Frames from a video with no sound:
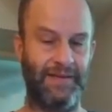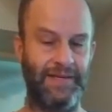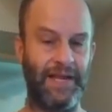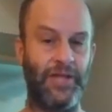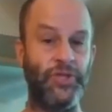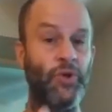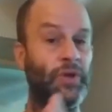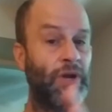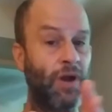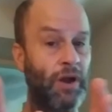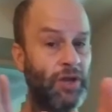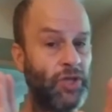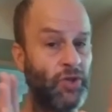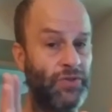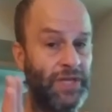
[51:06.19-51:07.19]
Now, you can
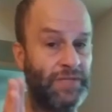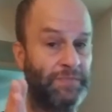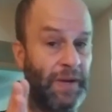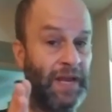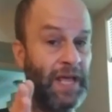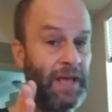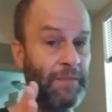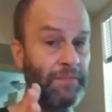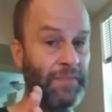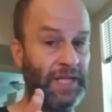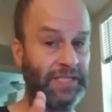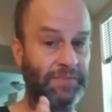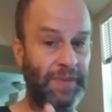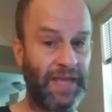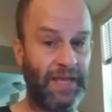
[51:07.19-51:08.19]
argue this, but
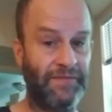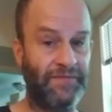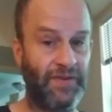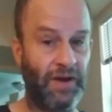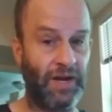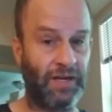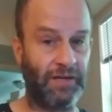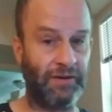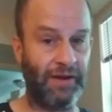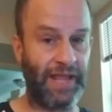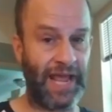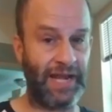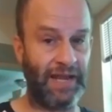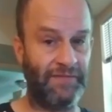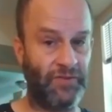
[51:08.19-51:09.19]
let's make it very clear
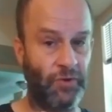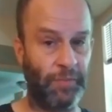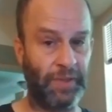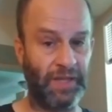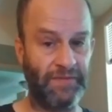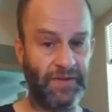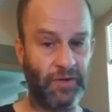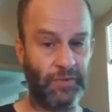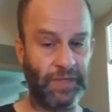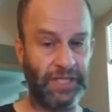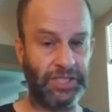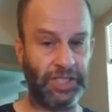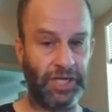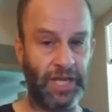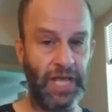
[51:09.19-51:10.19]
again. If you believe in a
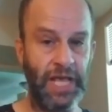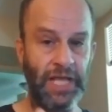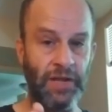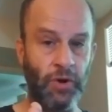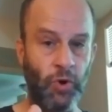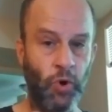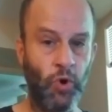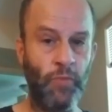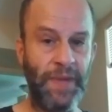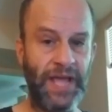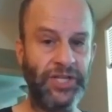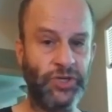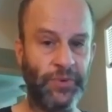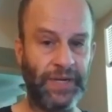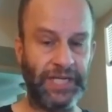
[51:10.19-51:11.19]
religion, who
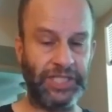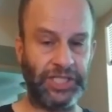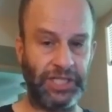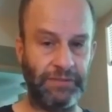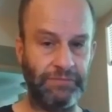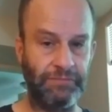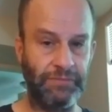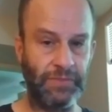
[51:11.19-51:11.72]
made your religion?